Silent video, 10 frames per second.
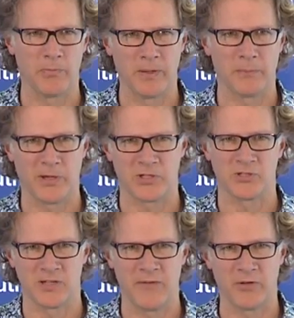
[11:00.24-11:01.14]
with big
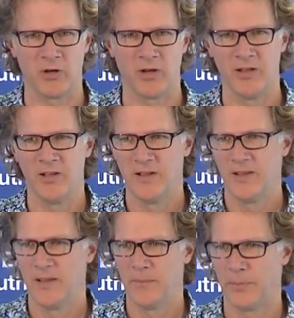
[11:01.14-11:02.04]
pictures, and I haven't got
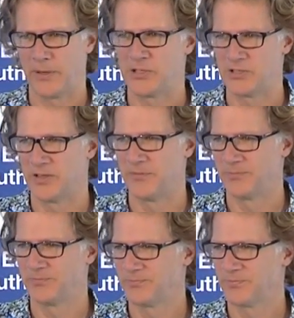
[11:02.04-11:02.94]
pictures that are
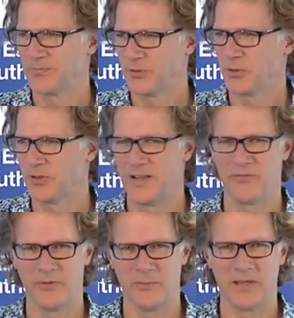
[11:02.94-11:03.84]
good
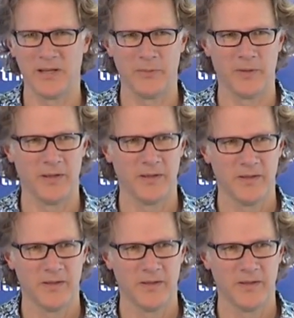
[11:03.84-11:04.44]
enough for me anyway.